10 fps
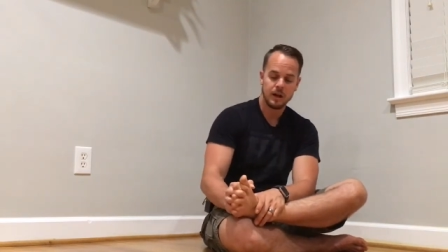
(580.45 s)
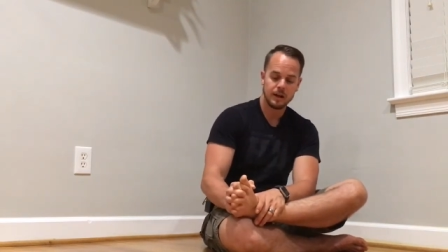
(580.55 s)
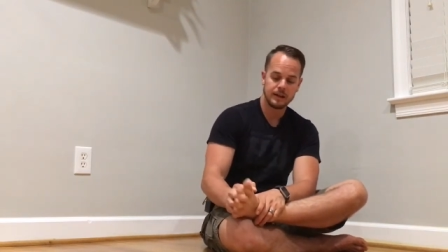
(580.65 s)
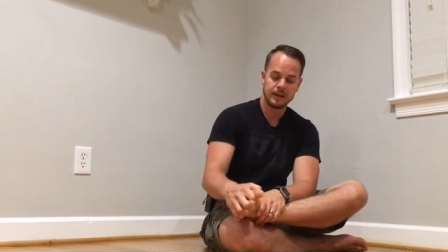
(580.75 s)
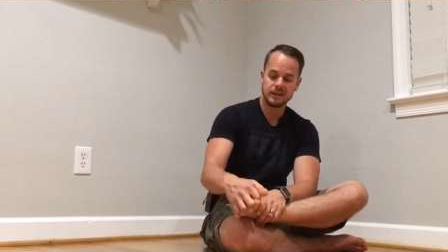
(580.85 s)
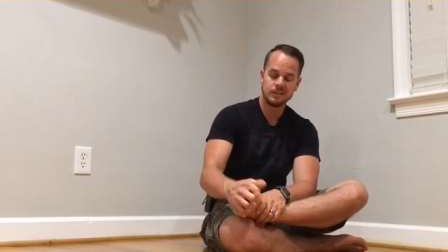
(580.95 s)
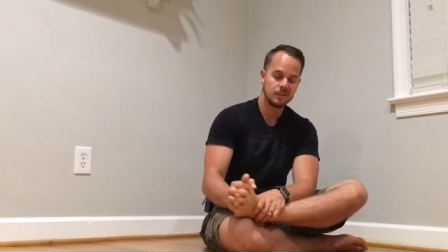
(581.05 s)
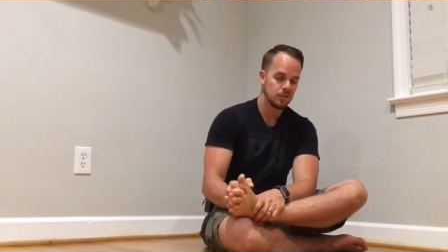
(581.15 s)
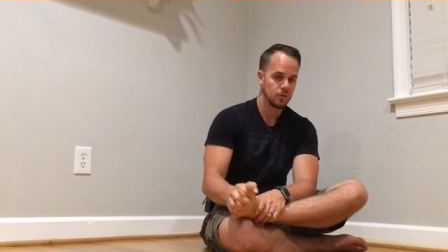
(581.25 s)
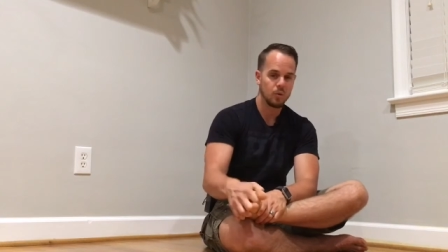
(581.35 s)
Again,
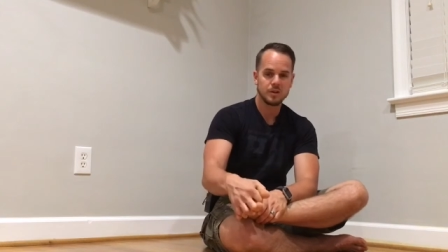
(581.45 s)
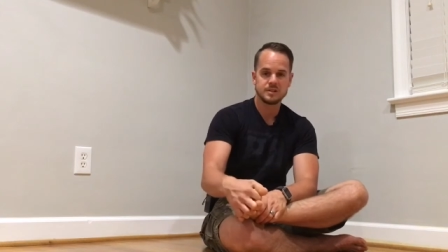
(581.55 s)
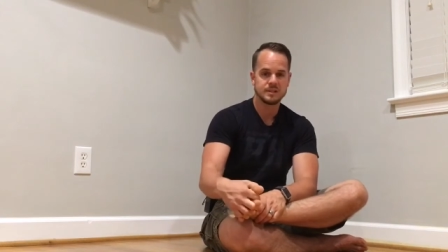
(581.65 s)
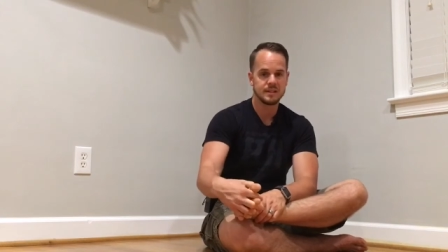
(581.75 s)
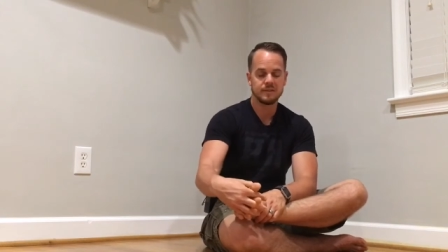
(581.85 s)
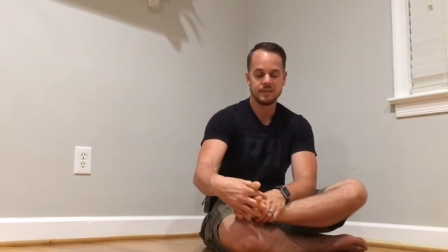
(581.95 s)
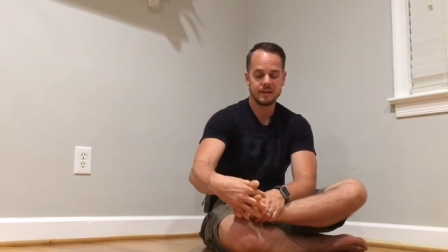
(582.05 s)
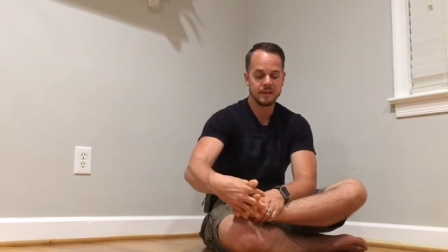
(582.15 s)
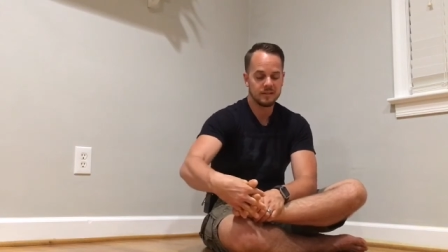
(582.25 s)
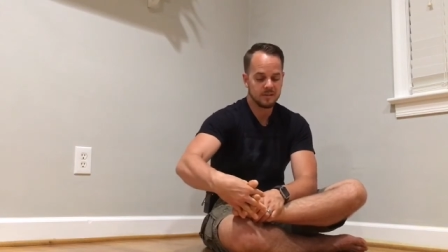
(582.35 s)
you're watching
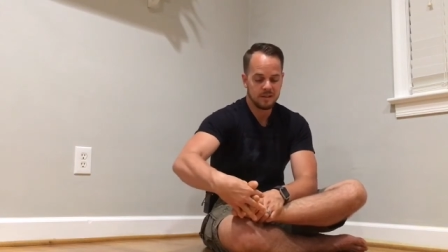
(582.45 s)
TV,